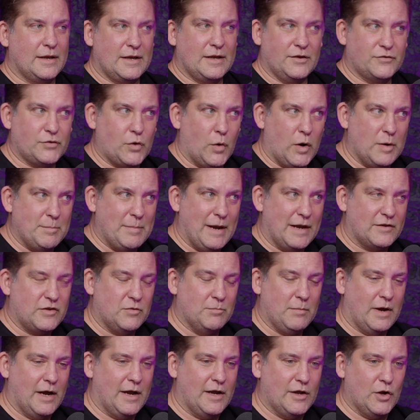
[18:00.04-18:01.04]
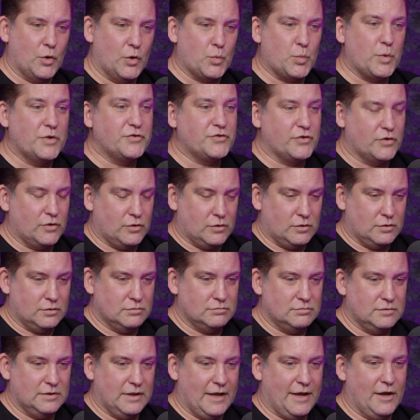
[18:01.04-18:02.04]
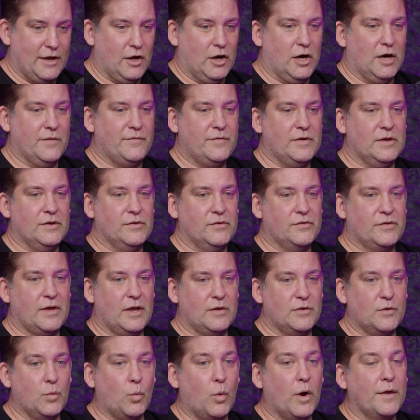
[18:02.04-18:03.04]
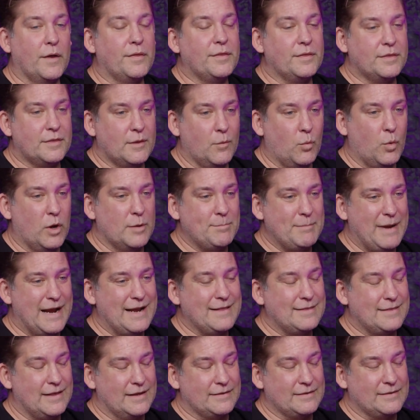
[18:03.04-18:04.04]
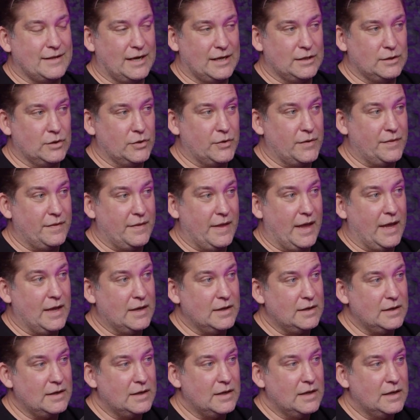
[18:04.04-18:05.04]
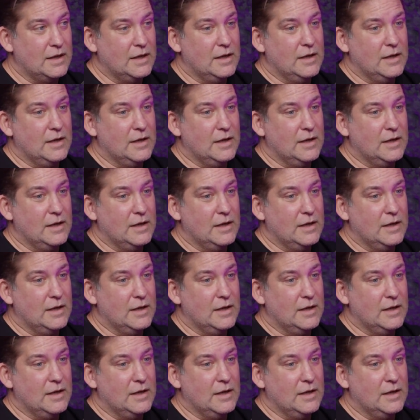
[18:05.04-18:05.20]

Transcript: I guess going back to my original layoff is that the one the one main thing that I learned then